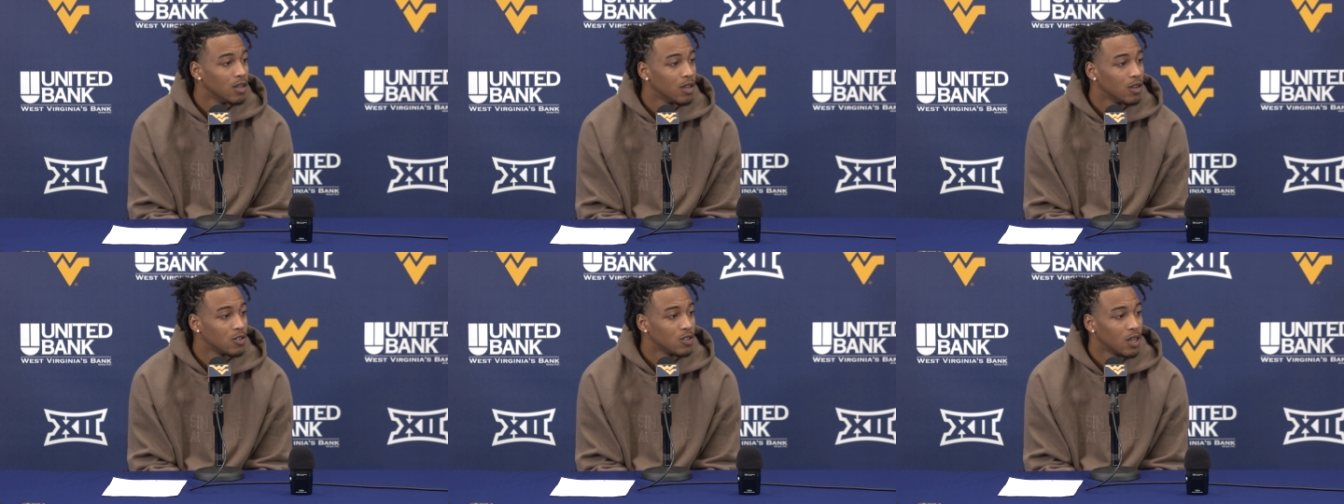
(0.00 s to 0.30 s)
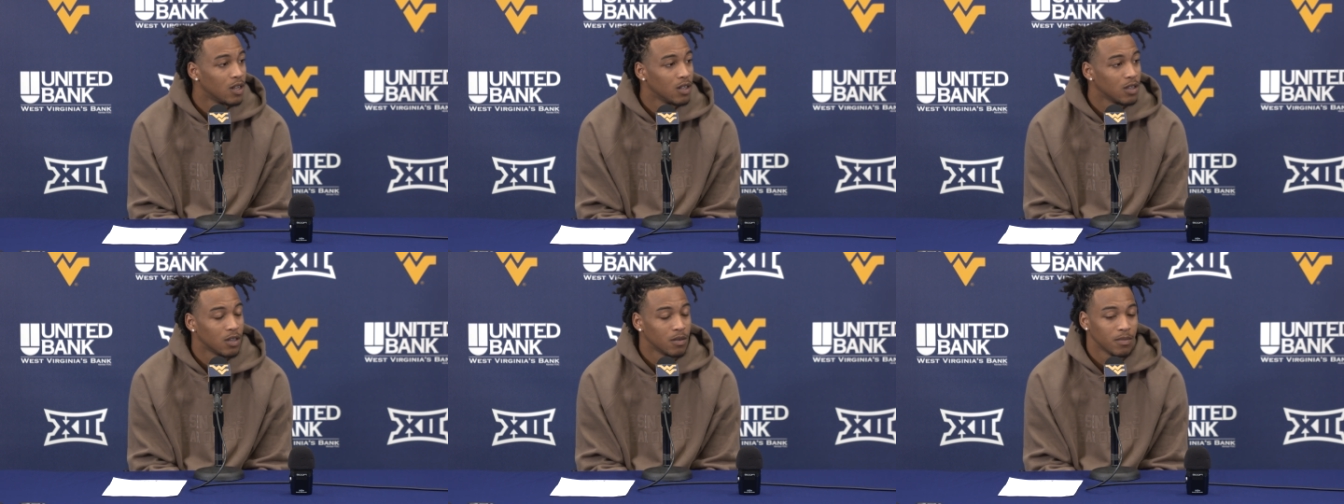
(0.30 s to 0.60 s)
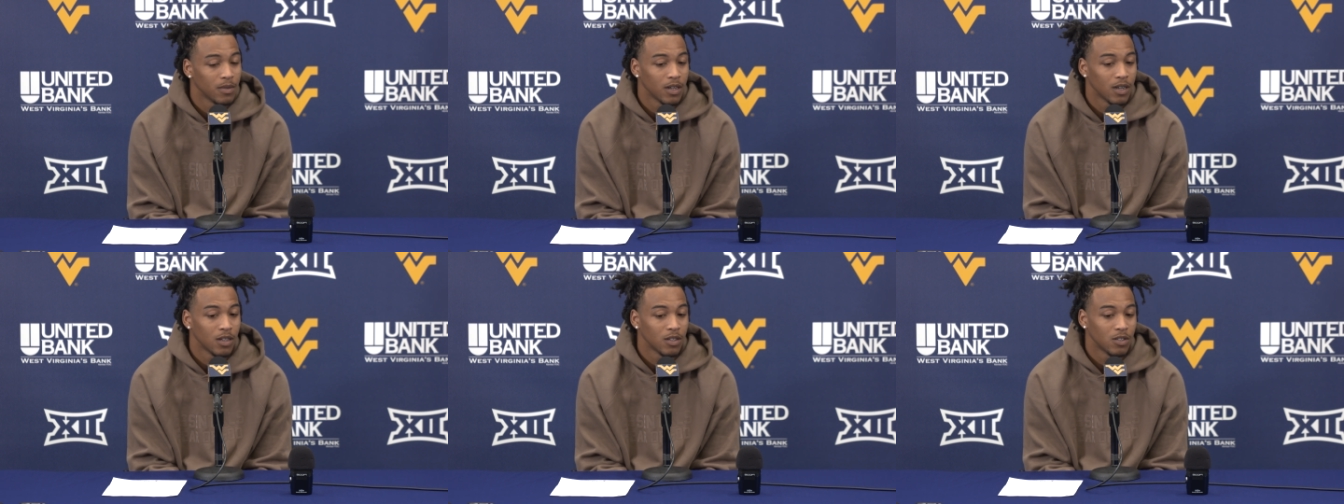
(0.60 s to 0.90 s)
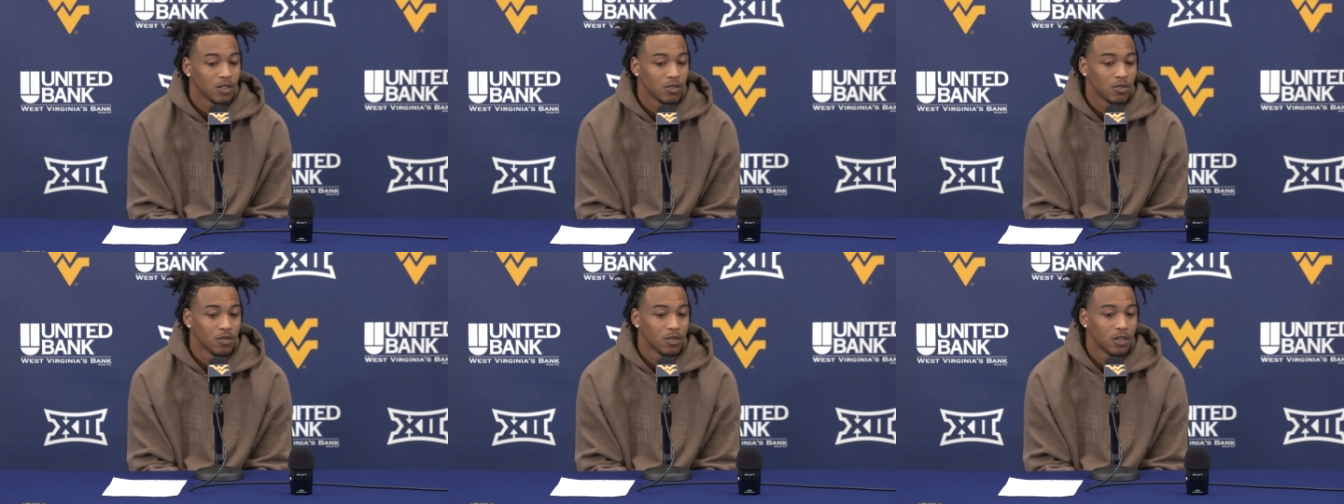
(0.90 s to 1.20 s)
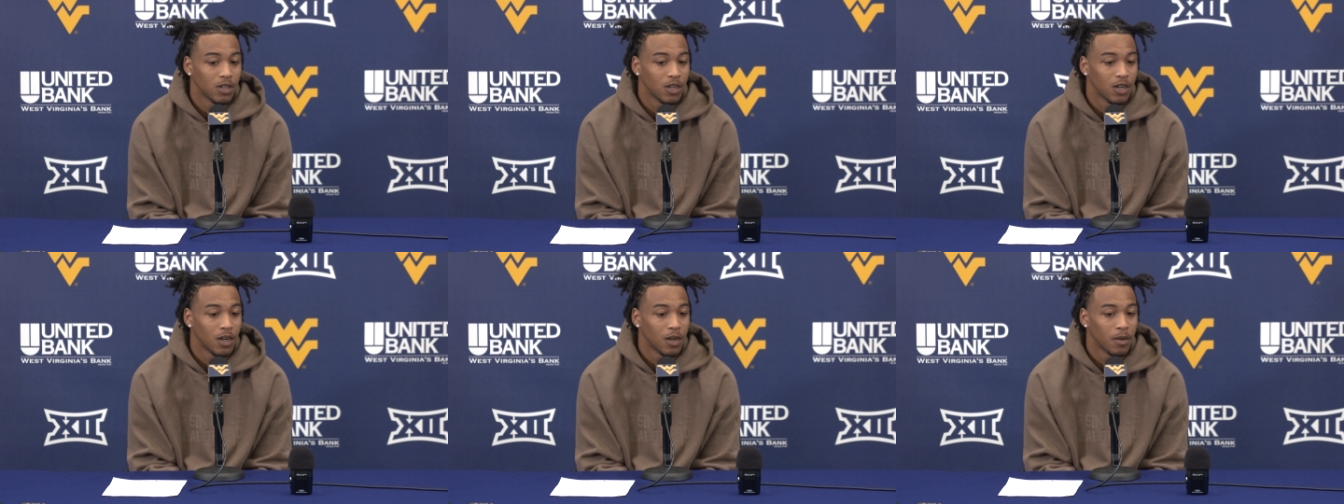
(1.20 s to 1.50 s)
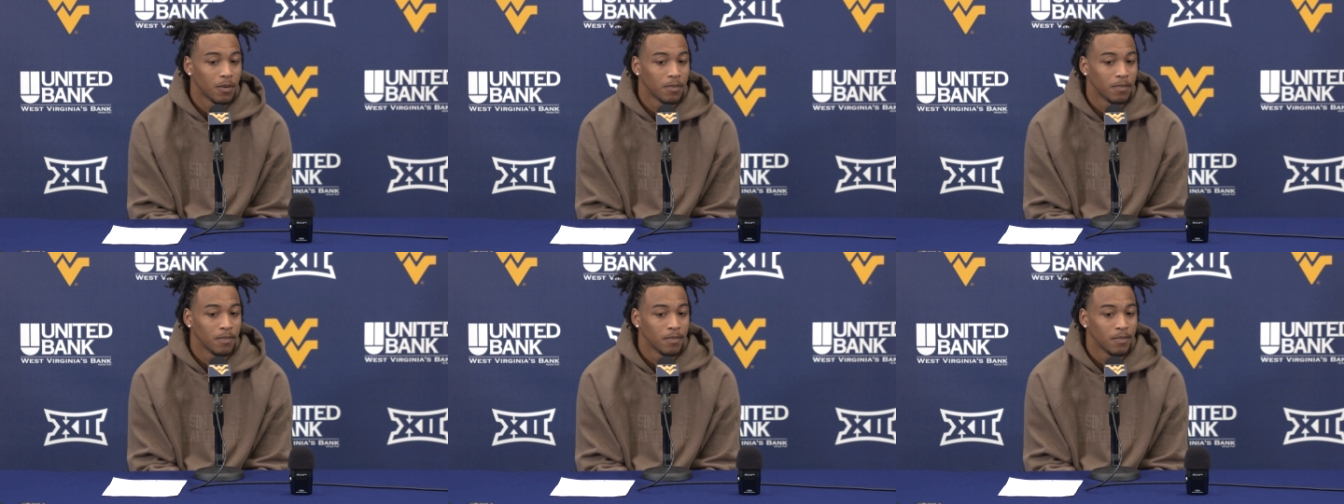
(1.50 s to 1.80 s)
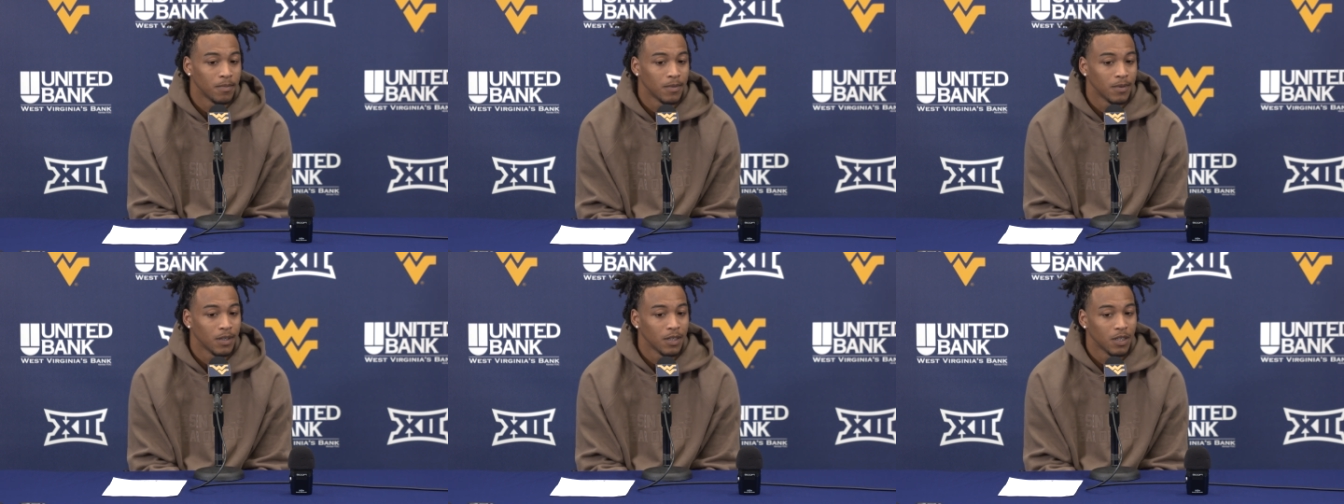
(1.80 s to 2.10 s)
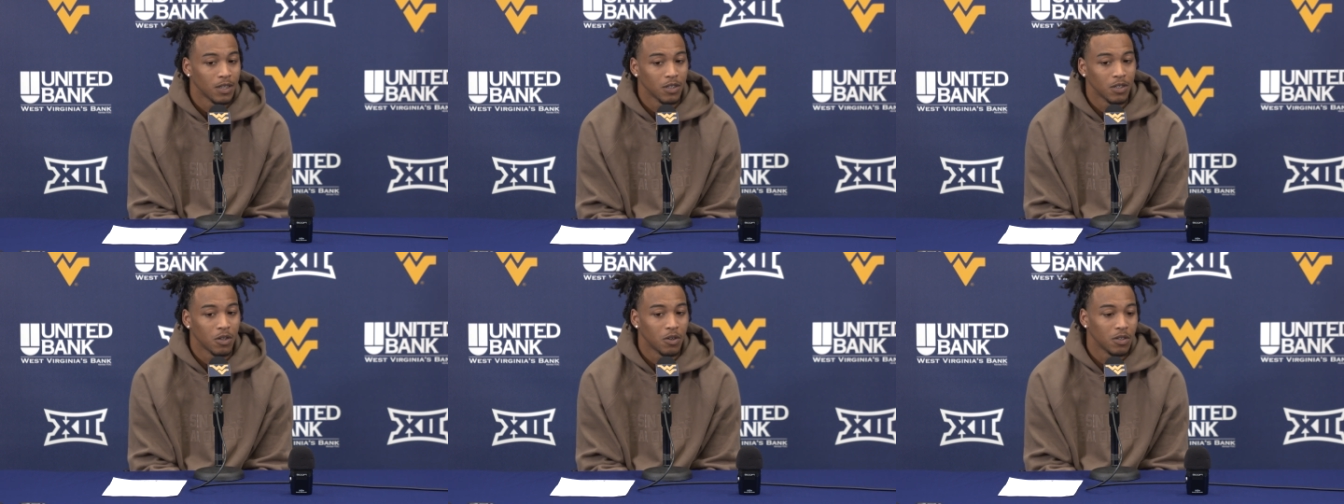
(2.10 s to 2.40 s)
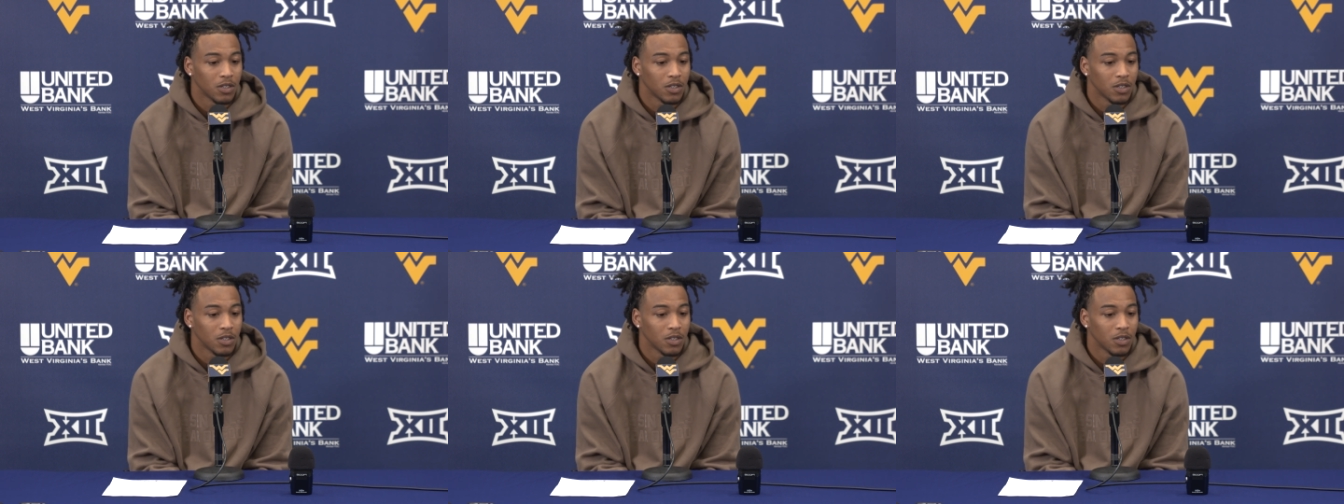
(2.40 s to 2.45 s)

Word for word: That's all it come down to. Um, you know,